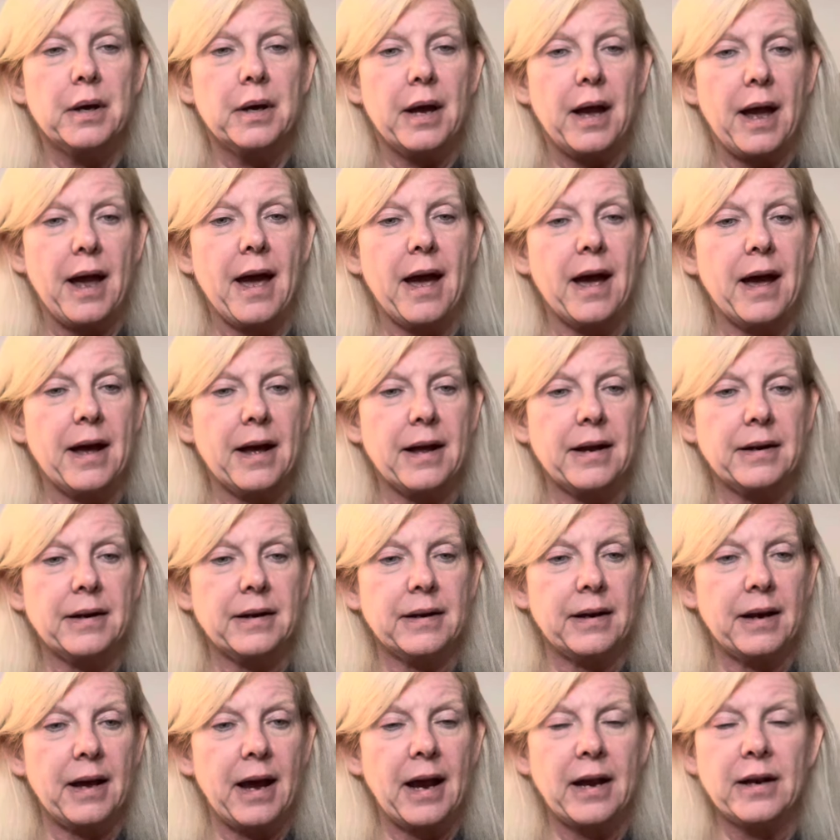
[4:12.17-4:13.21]
And
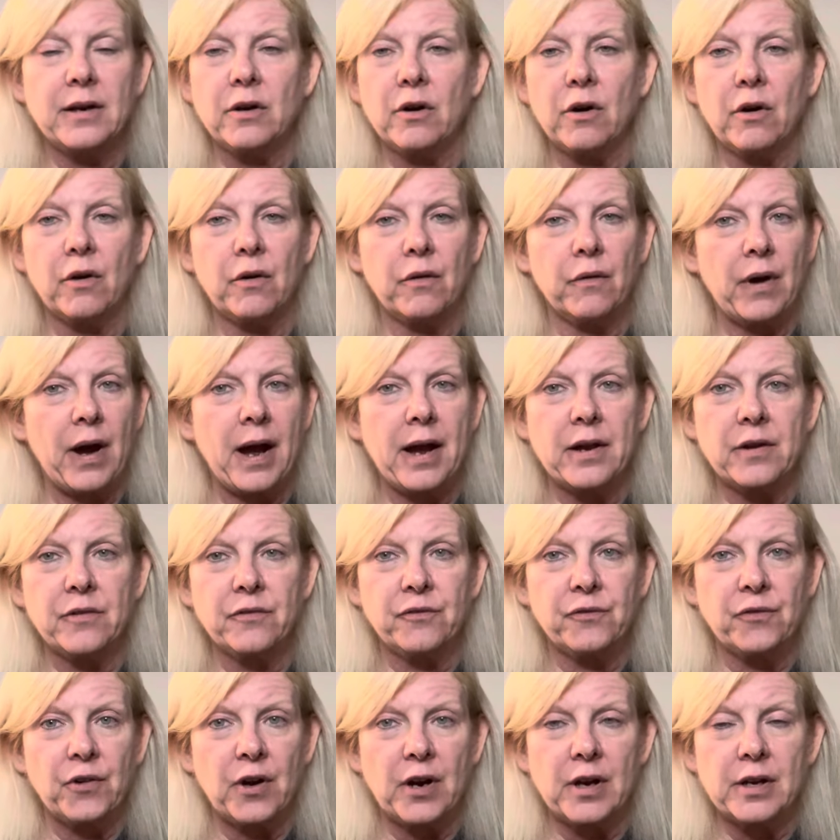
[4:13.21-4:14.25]
I know I have
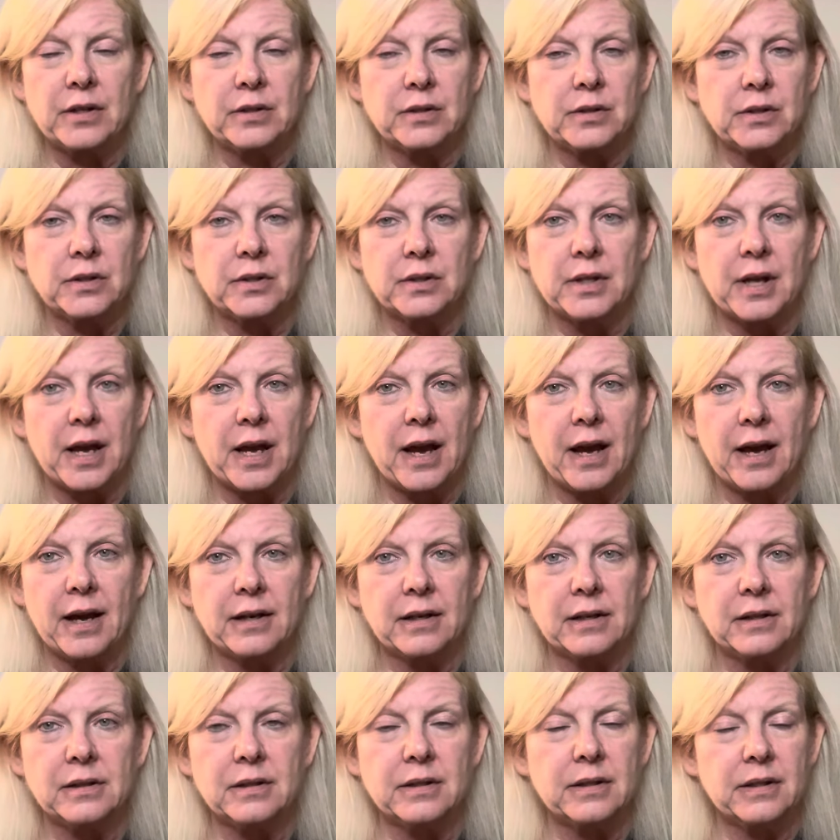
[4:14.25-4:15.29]
friends
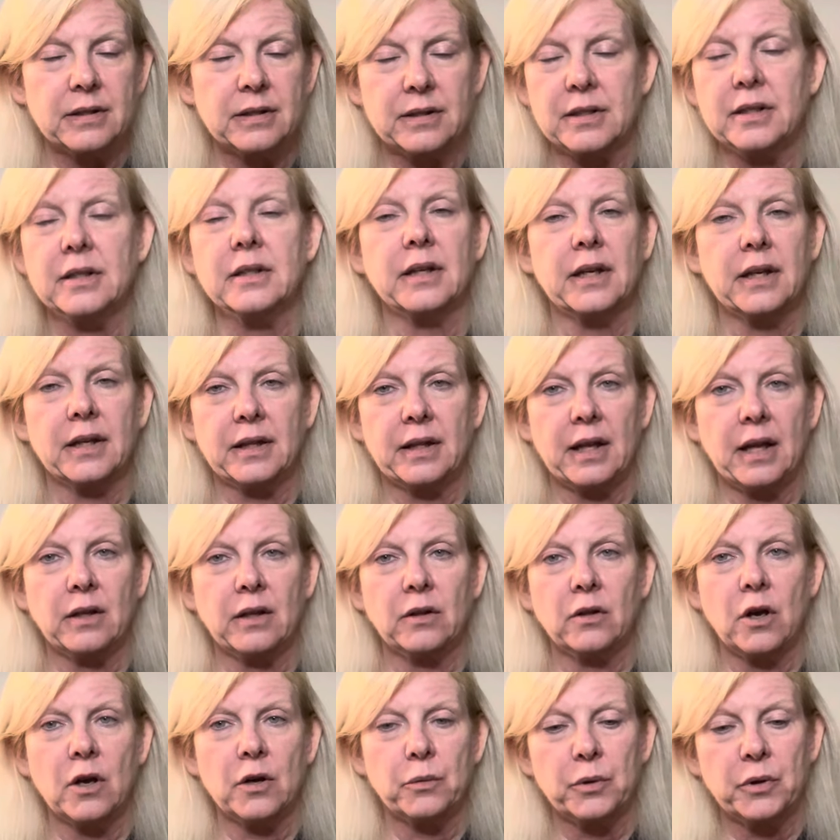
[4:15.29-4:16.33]
that didn't get that
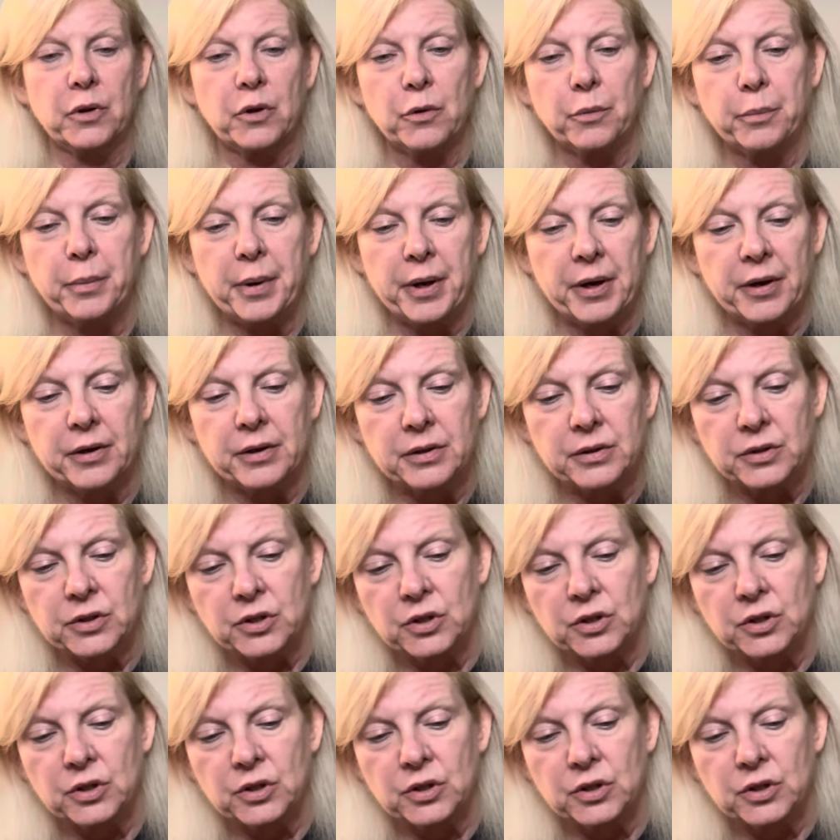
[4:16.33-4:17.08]
long with their parents.